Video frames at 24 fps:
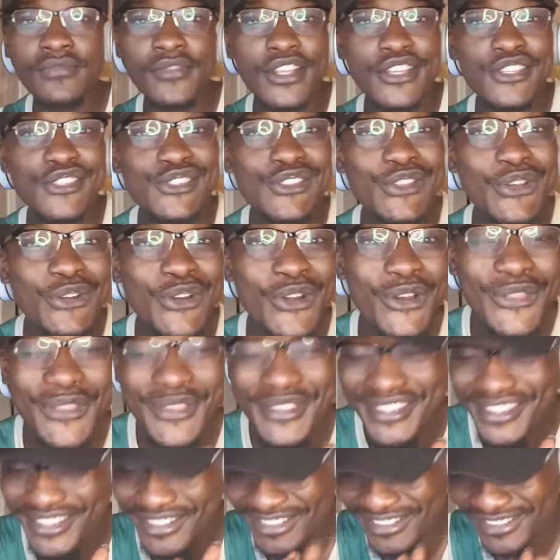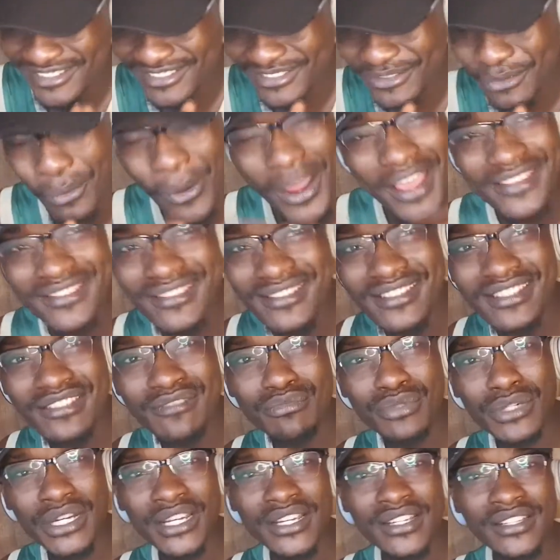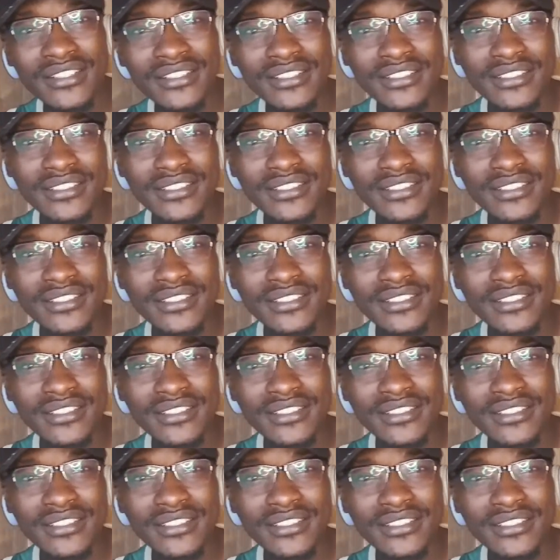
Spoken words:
is none other than YC, bruh.